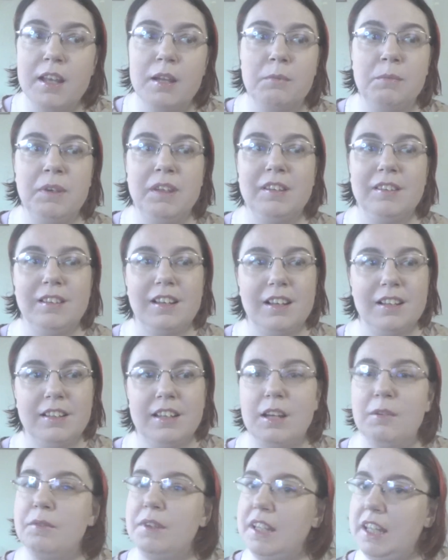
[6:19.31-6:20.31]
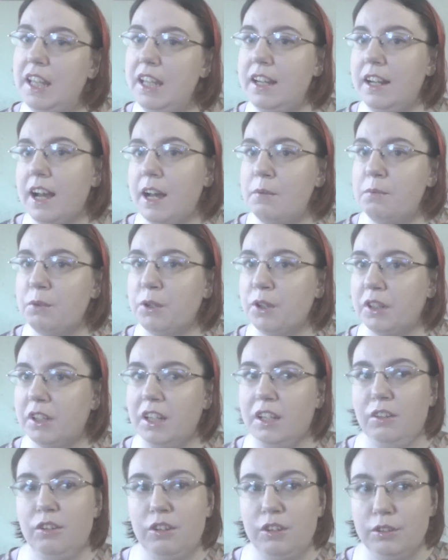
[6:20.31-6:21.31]
because a lot of time, again, I'm
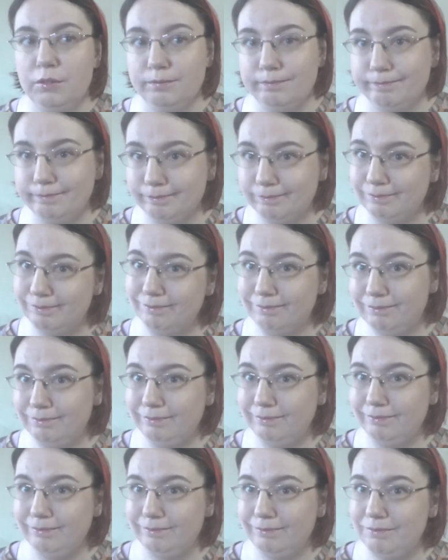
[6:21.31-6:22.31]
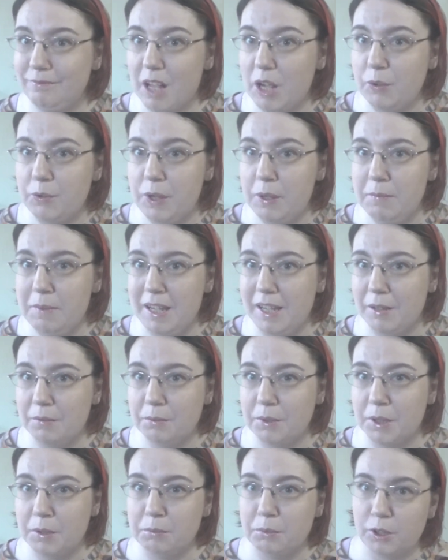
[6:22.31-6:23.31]
working, so not wearing makeup
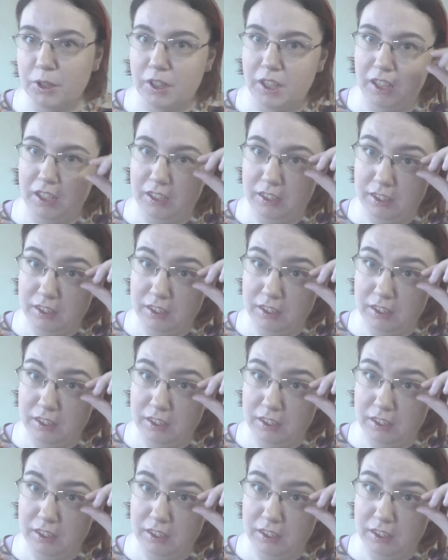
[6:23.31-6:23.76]
while I'm working.